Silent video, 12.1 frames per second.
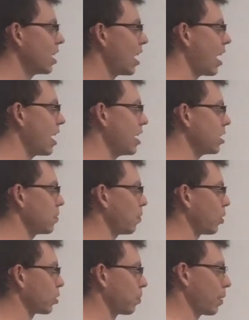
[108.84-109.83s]
8
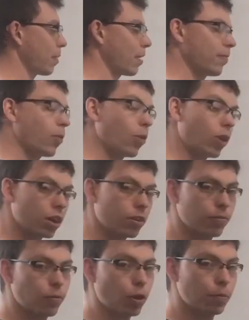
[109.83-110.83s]
multiplied by 4, or
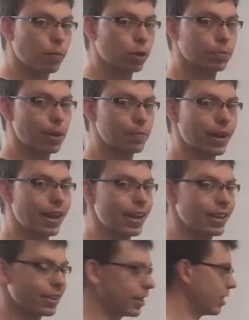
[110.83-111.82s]
4 multiplied by
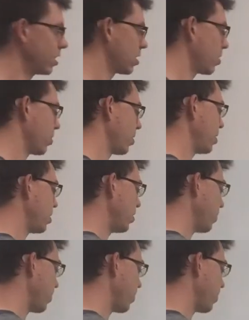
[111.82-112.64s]
8 is 32.